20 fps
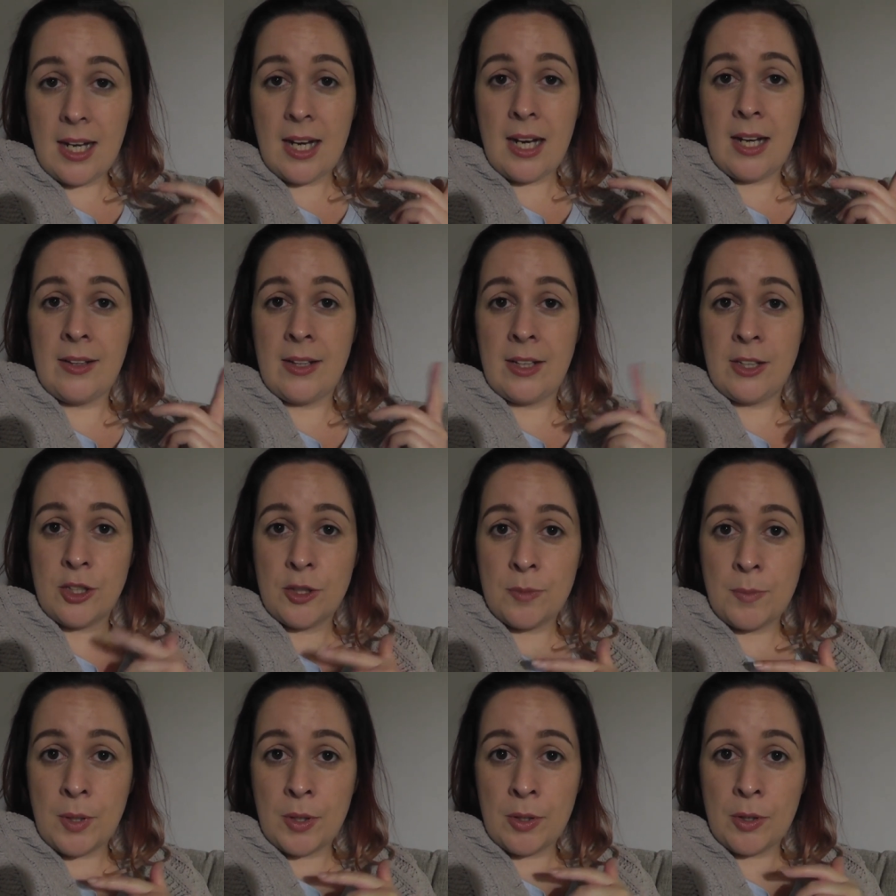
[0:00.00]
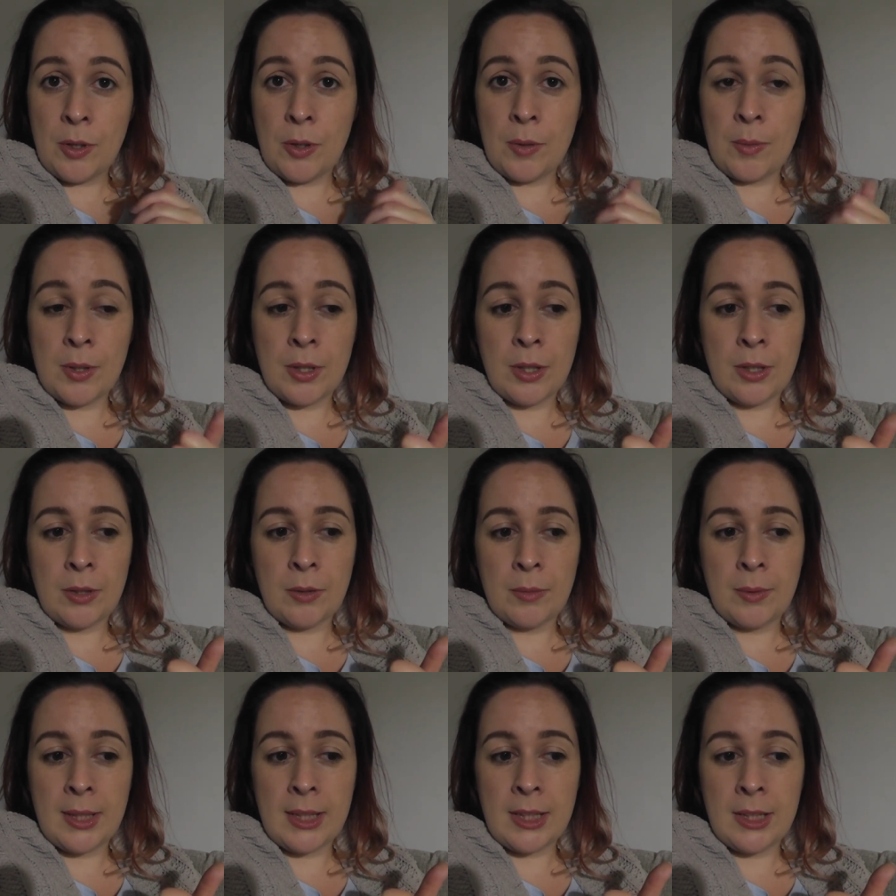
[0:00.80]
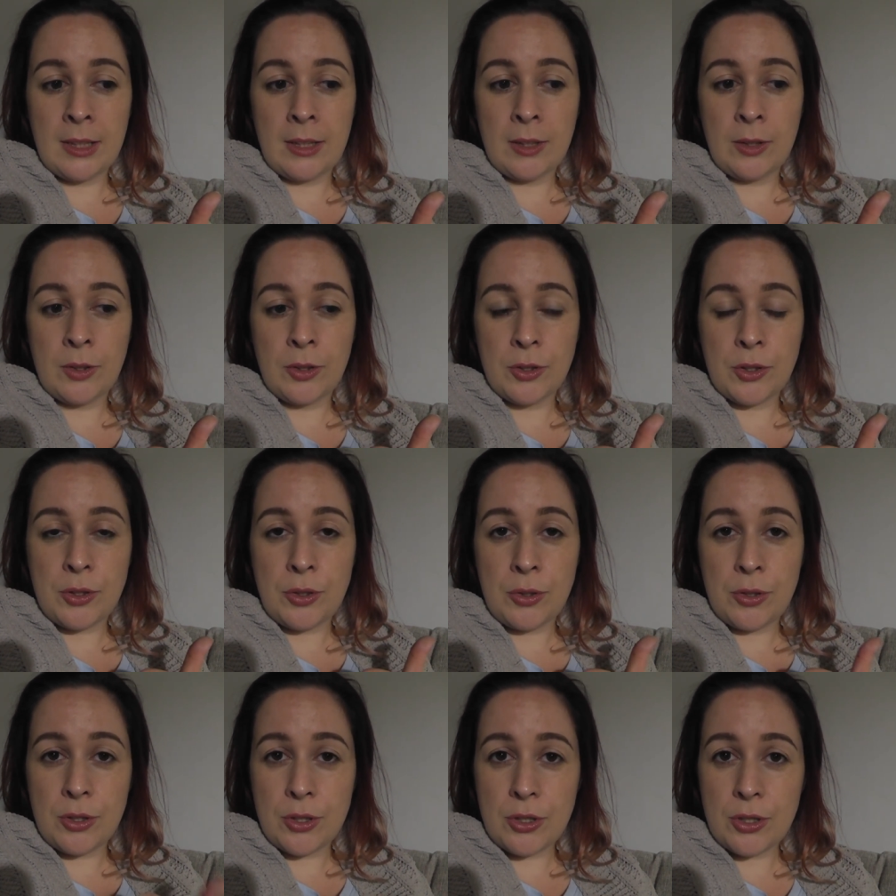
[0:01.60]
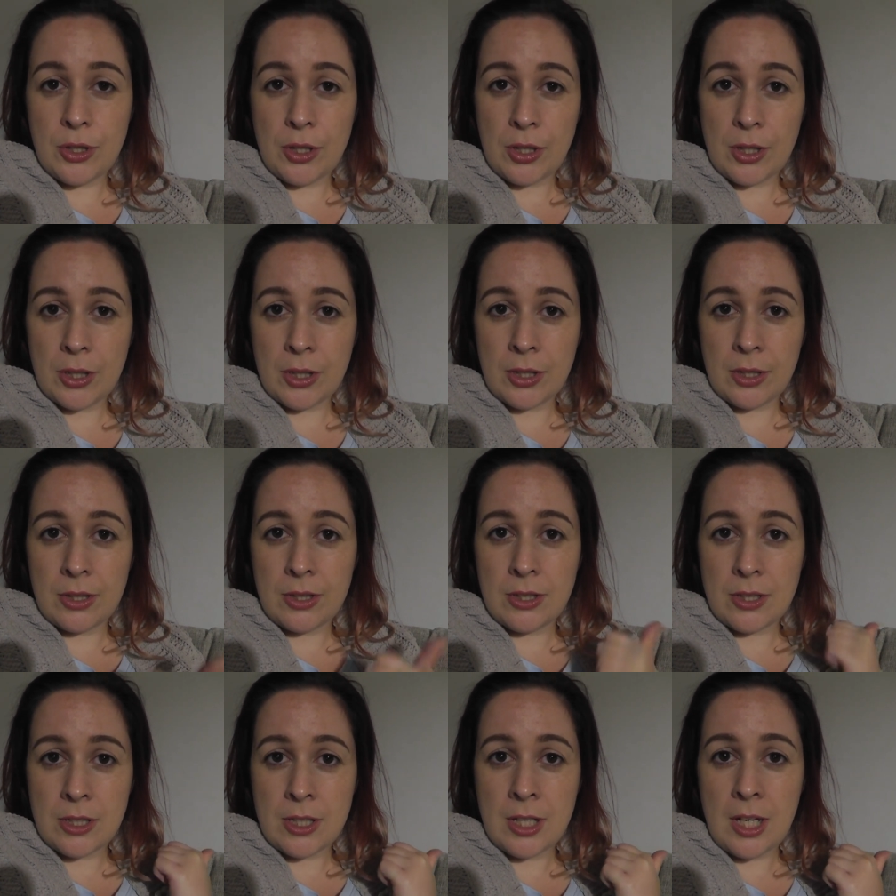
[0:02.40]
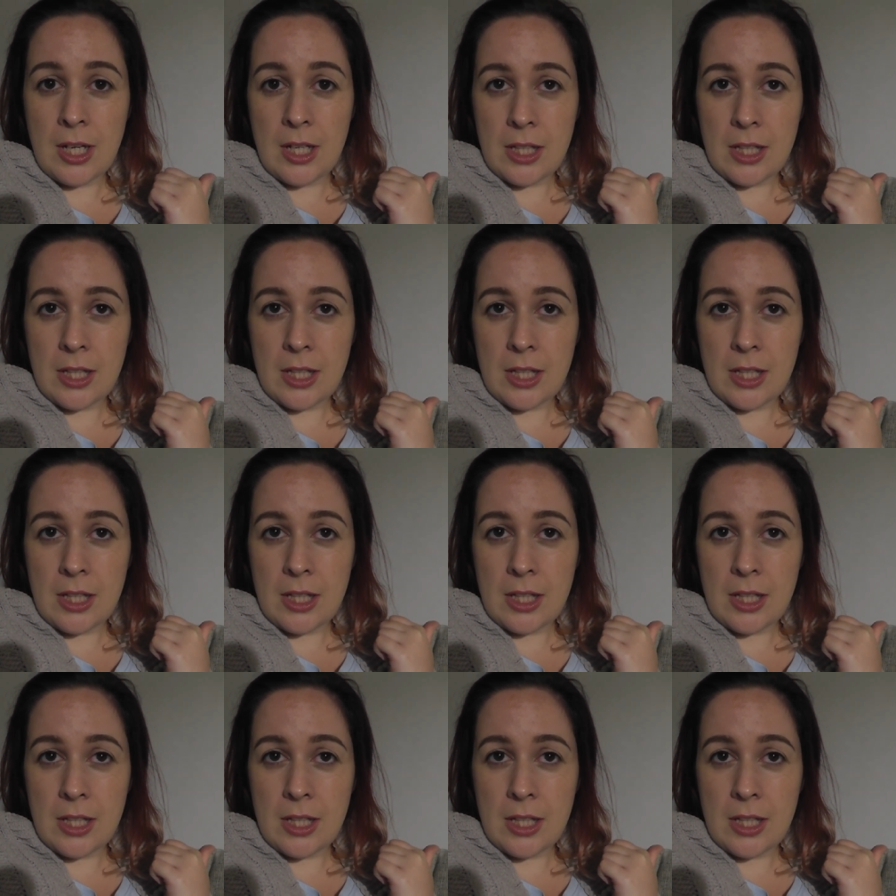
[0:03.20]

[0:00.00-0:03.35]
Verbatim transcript: and then tomorrow we can go to the circus,